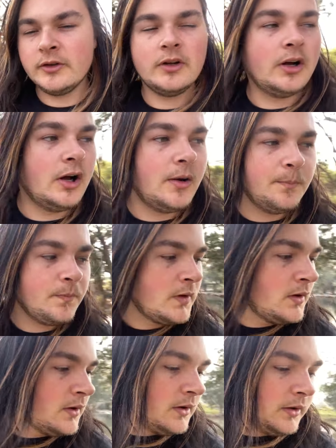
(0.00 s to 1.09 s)
Um,
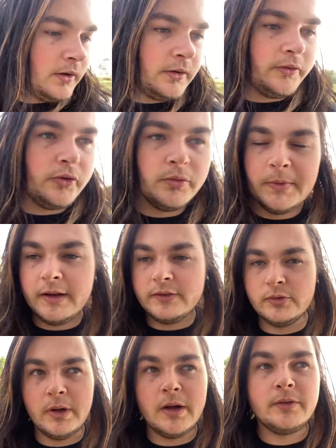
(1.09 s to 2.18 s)
it only took about
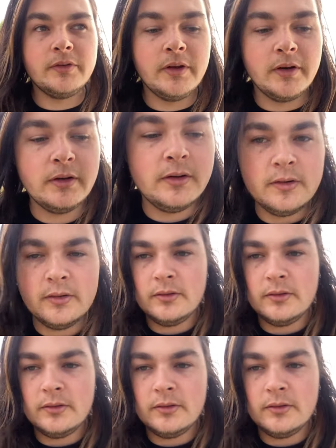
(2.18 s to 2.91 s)
two hours to get here.